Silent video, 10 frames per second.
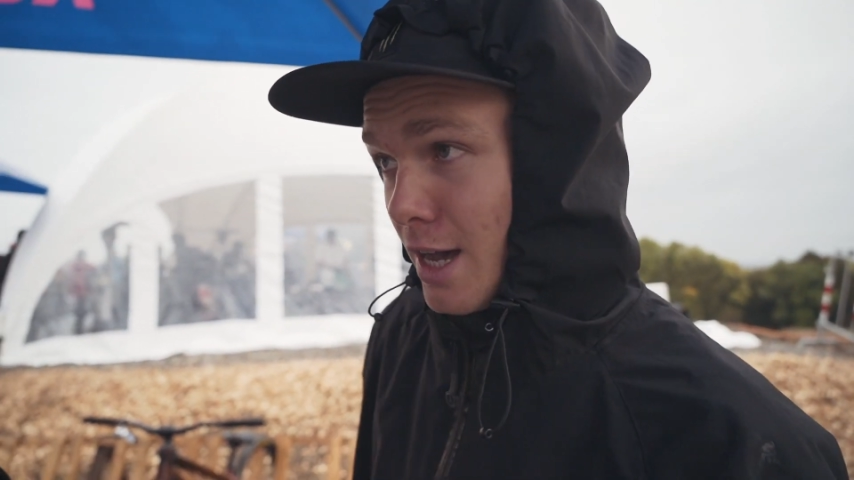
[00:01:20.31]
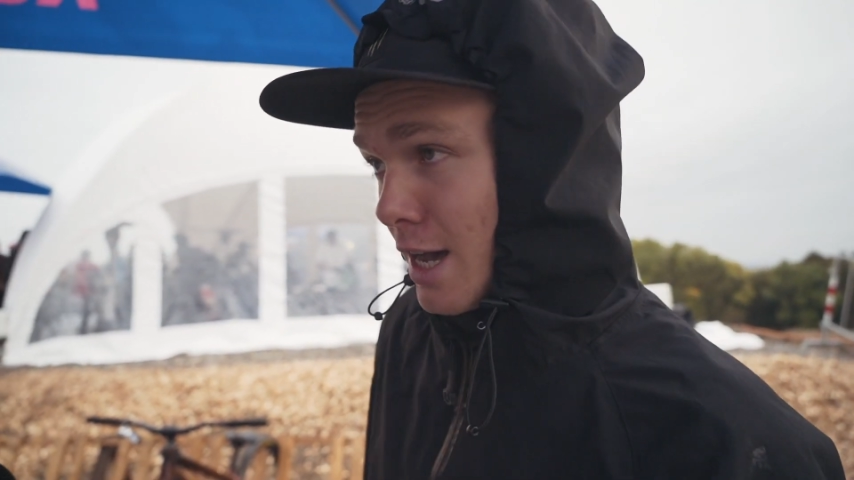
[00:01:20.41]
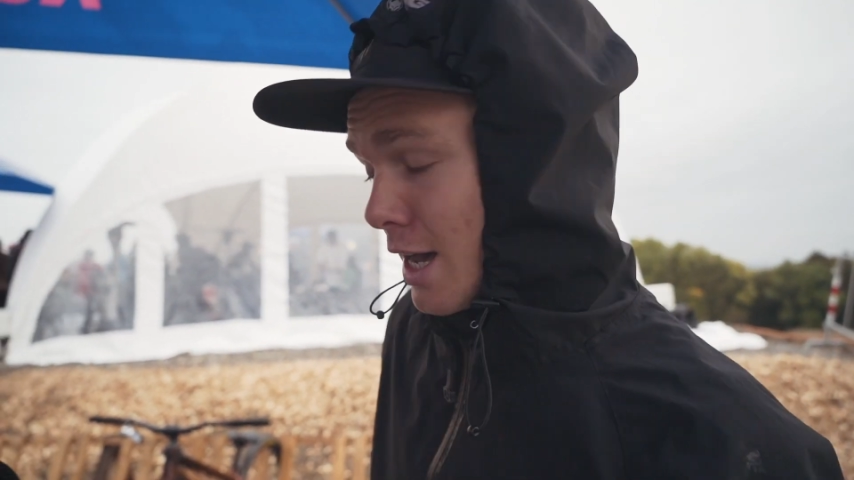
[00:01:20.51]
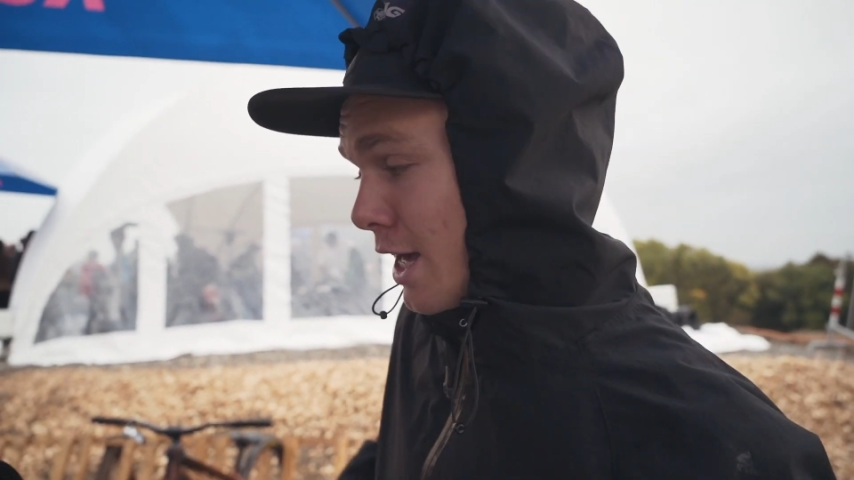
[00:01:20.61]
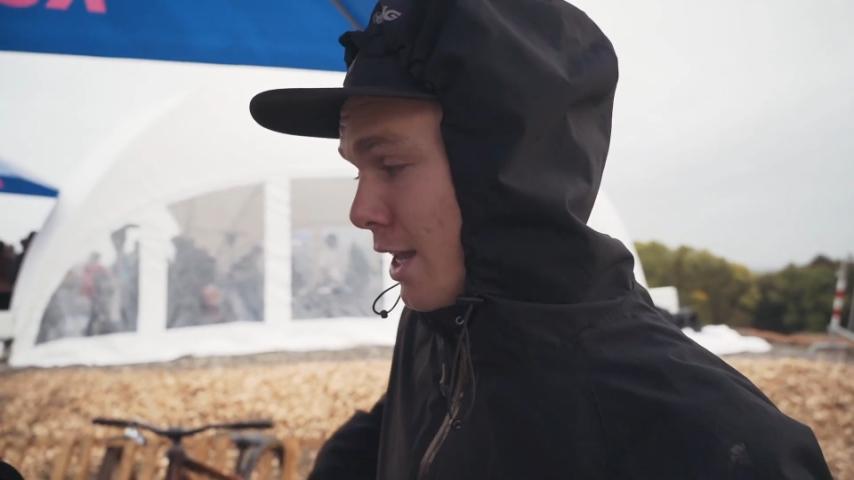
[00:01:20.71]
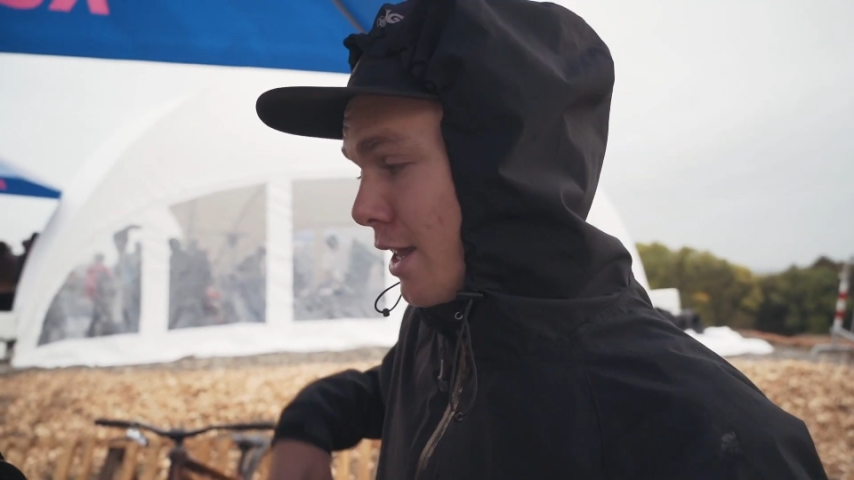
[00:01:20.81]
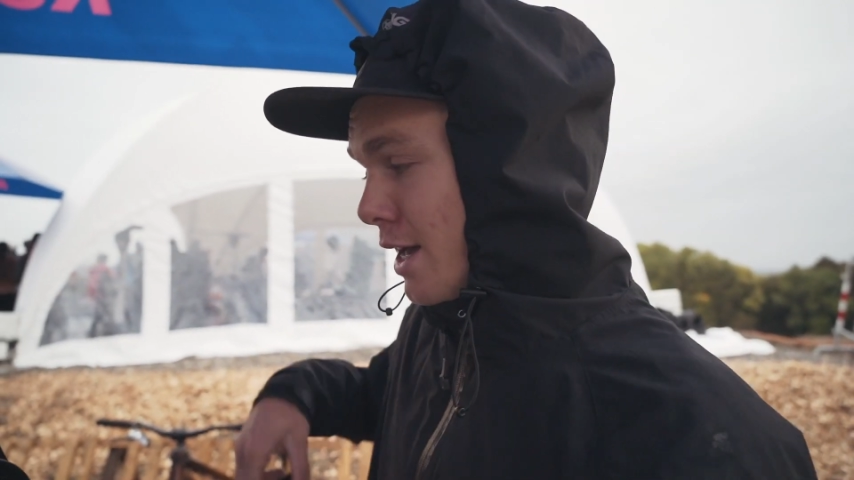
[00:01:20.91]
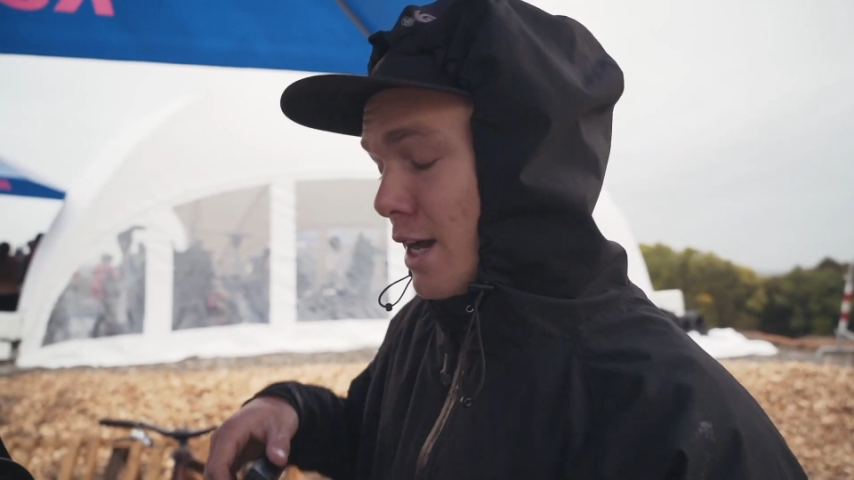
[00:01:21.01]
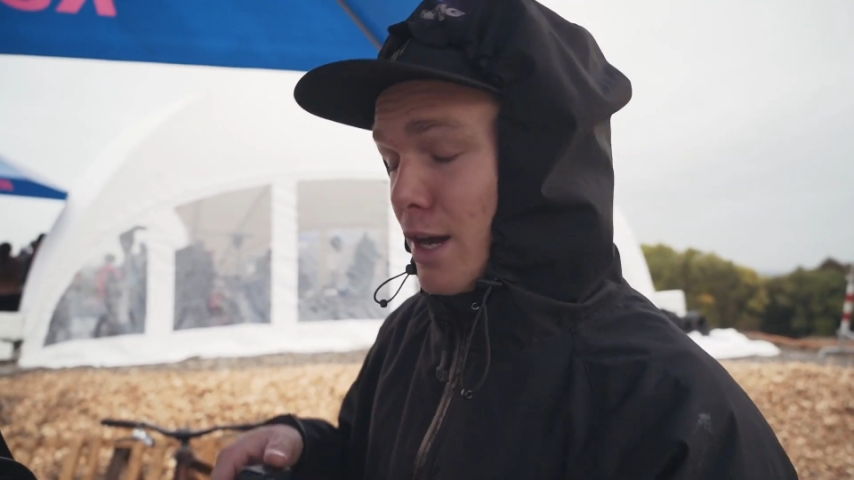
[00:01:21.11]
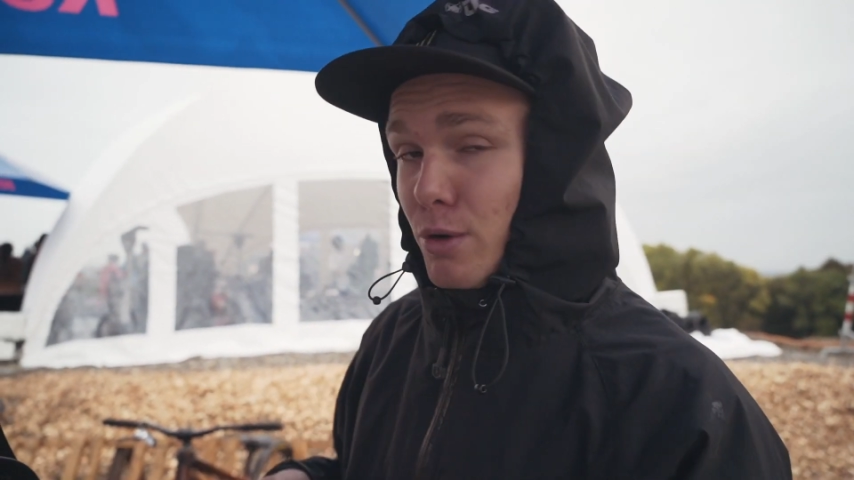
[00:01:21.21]
and
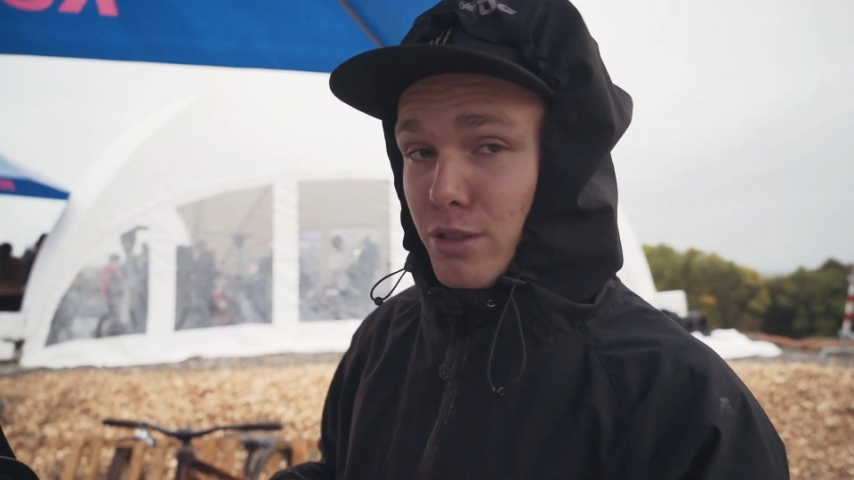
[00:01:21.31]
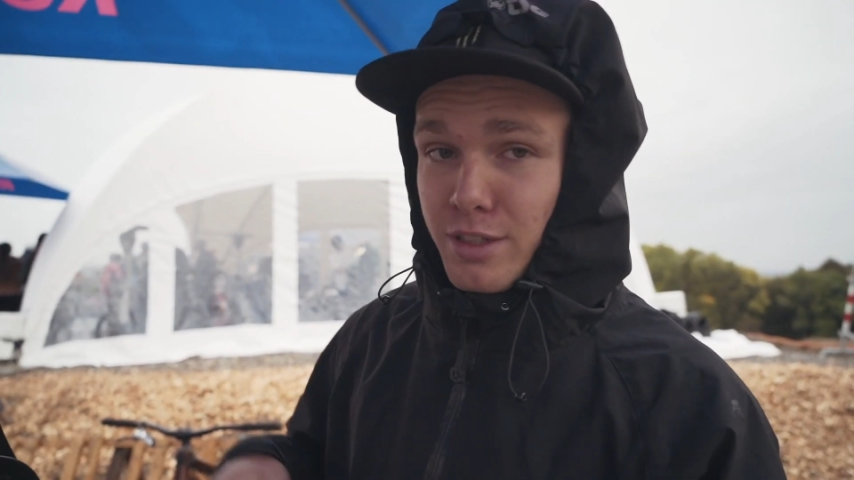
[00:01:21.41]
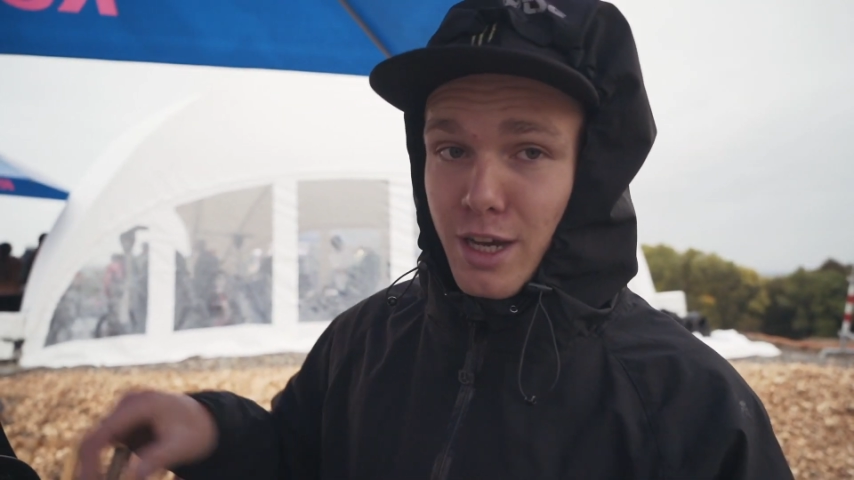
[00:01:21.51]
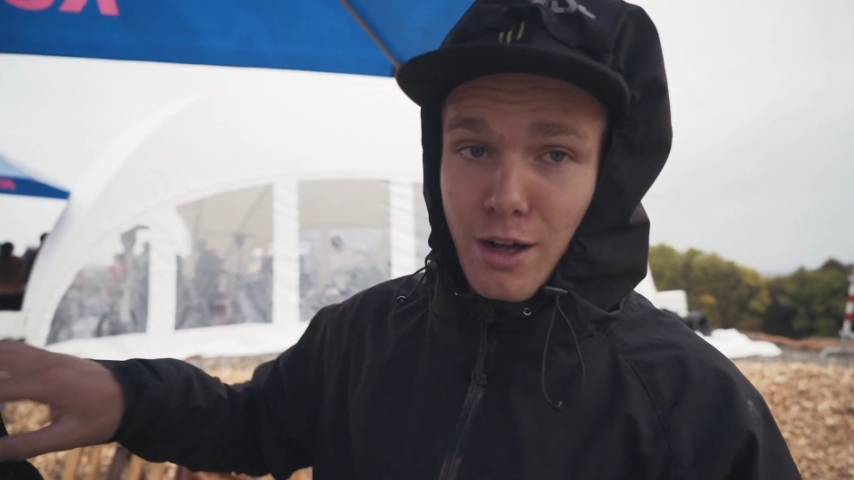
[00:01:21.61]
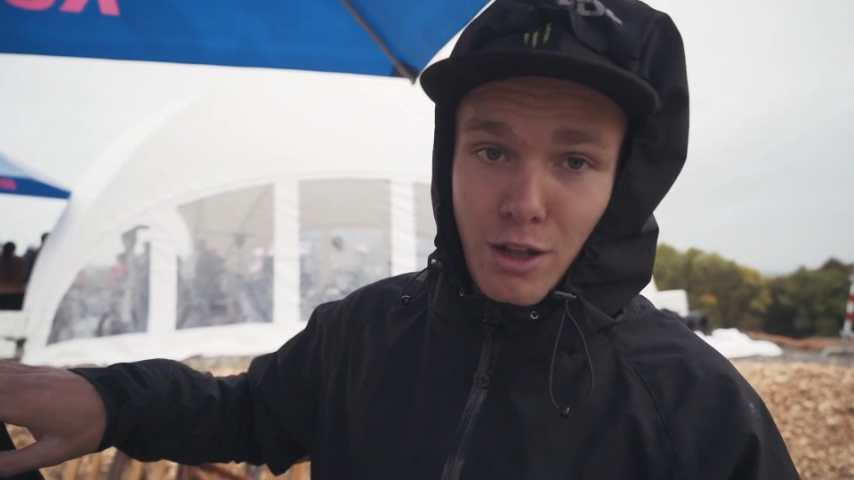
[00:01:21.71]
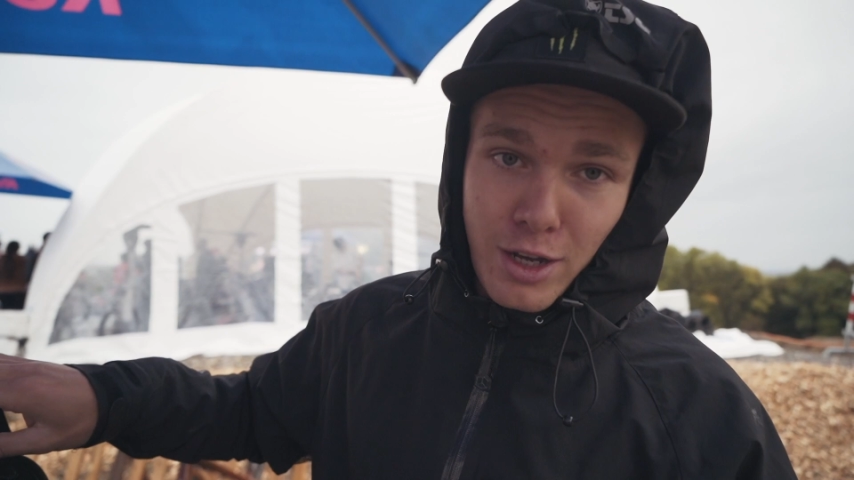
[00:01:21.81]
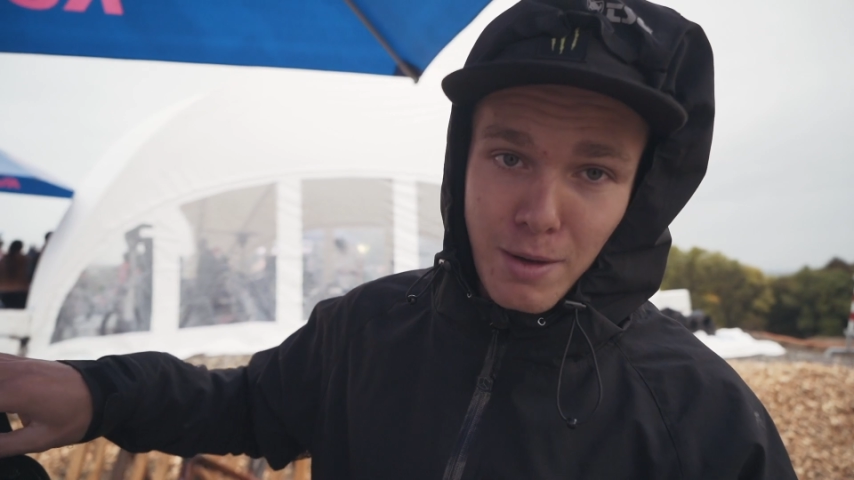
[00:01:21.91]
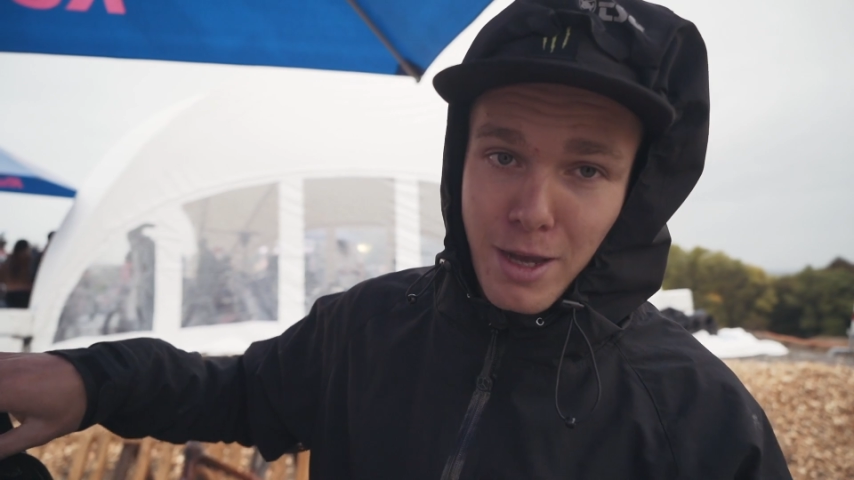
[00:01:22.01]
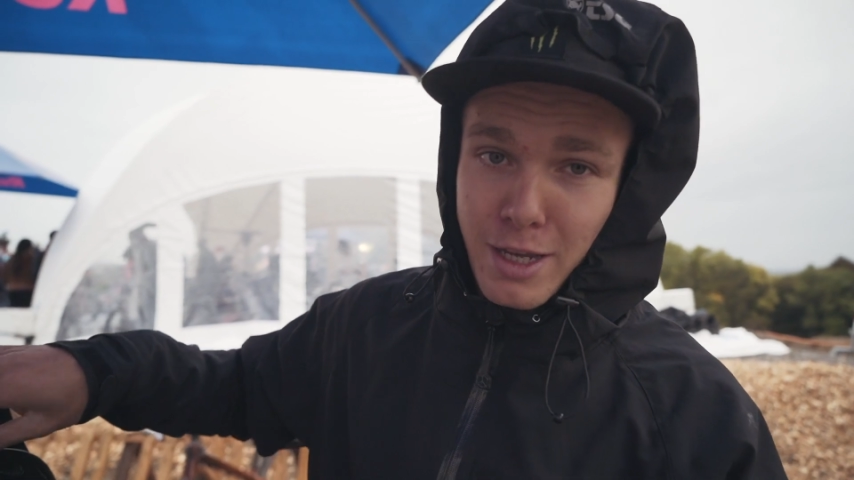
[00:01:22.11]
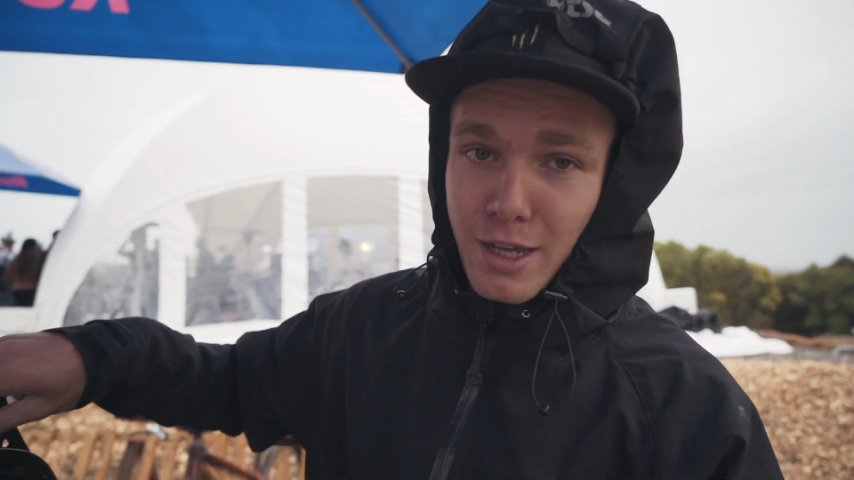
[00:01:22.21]
uh, we'll see how long
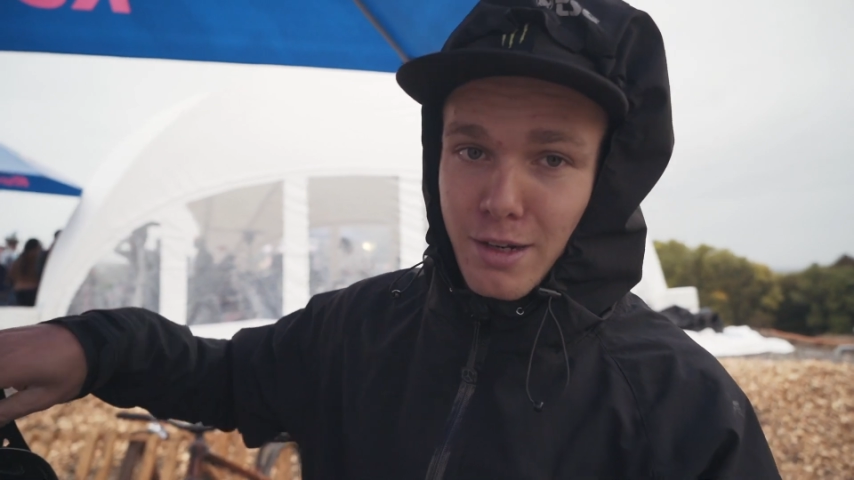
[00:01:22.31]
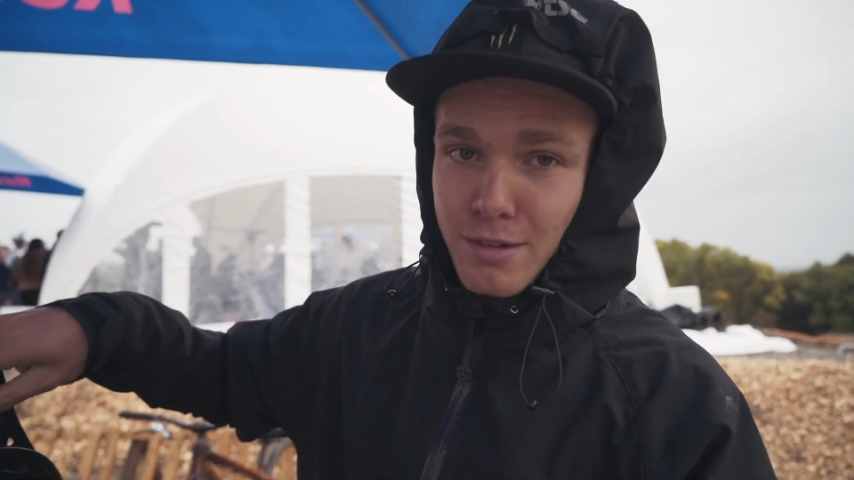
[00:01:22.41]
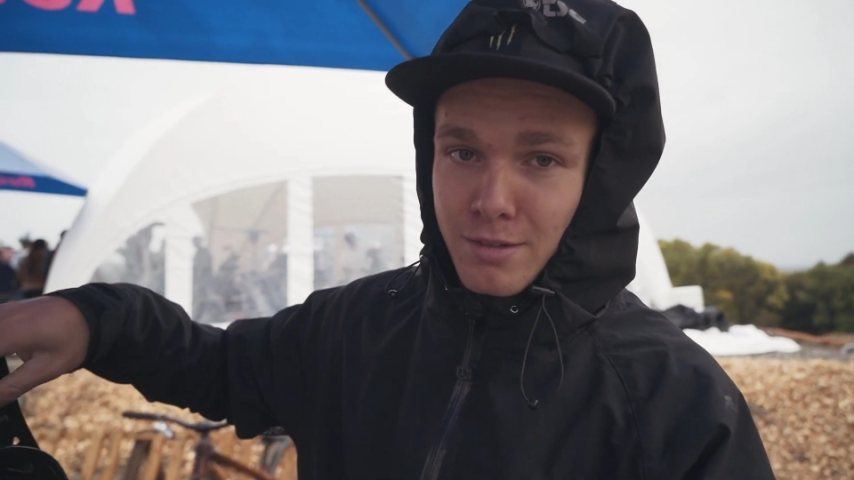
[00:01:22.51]
I make it.